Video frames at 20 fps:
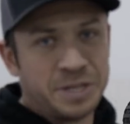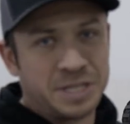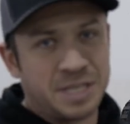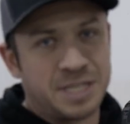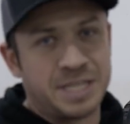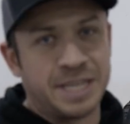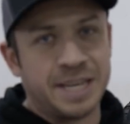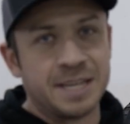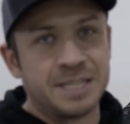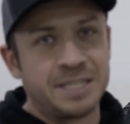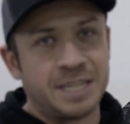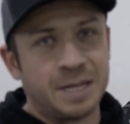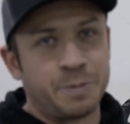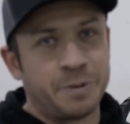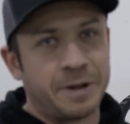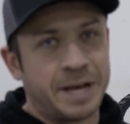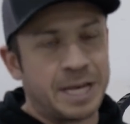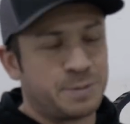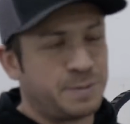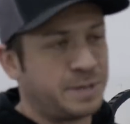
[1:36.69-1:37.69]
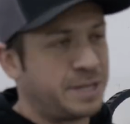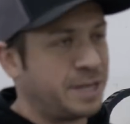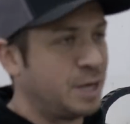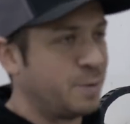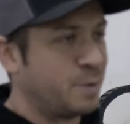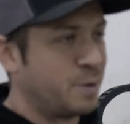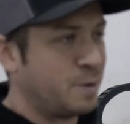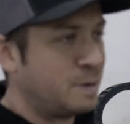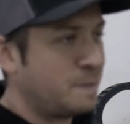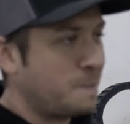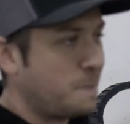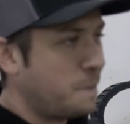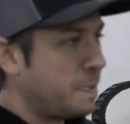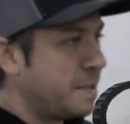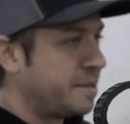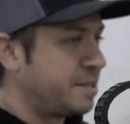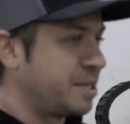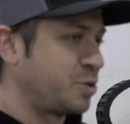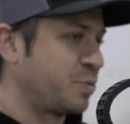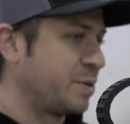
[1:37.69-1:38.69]
It's a CNC plasma table.
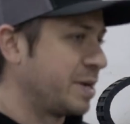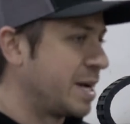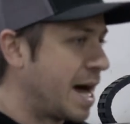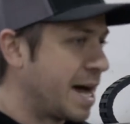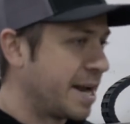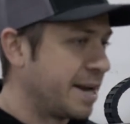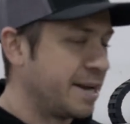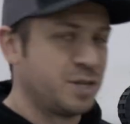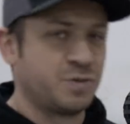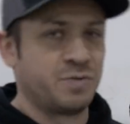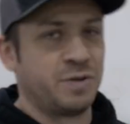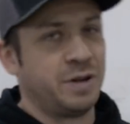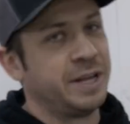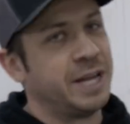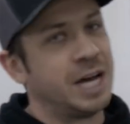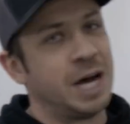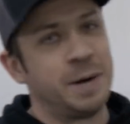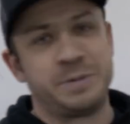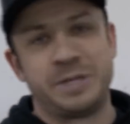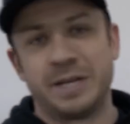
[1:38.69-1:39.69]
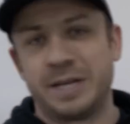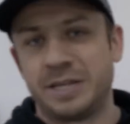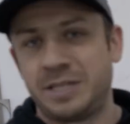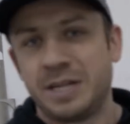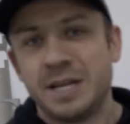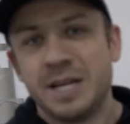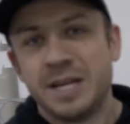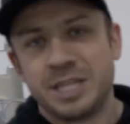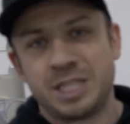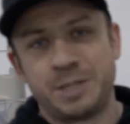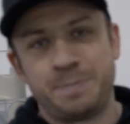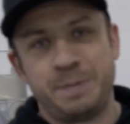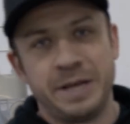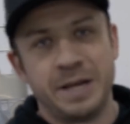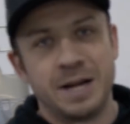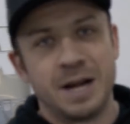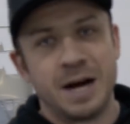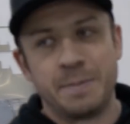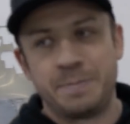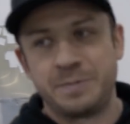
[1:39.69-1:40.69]
Since we got it, it's really helped us
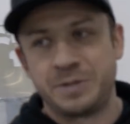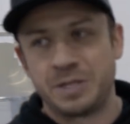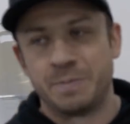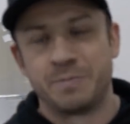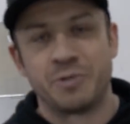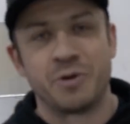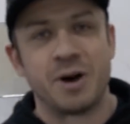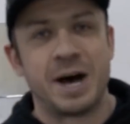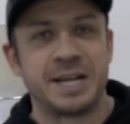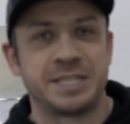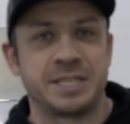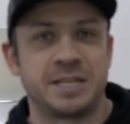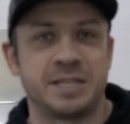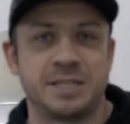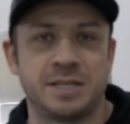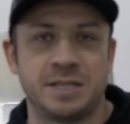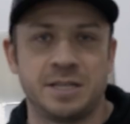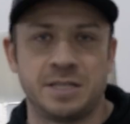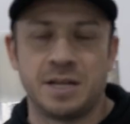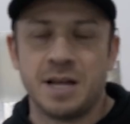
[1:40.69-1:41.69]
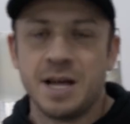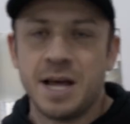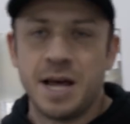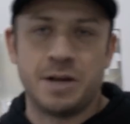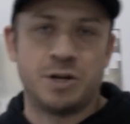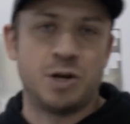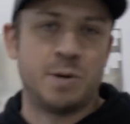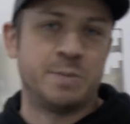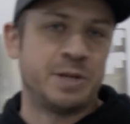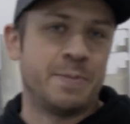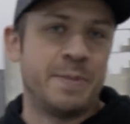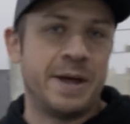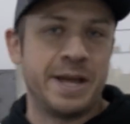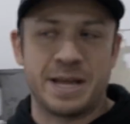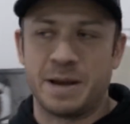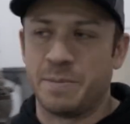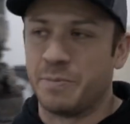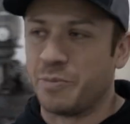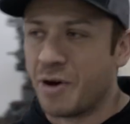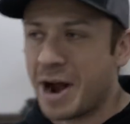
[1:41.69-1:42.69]
speed up some processes in terms of
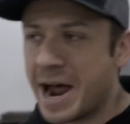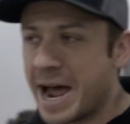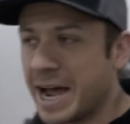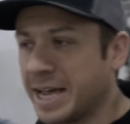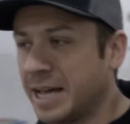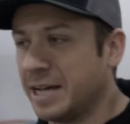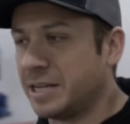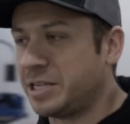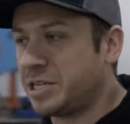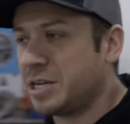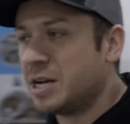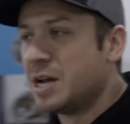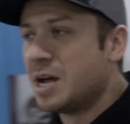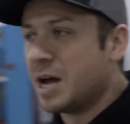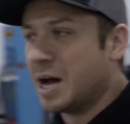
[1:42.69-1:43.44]
making brackets,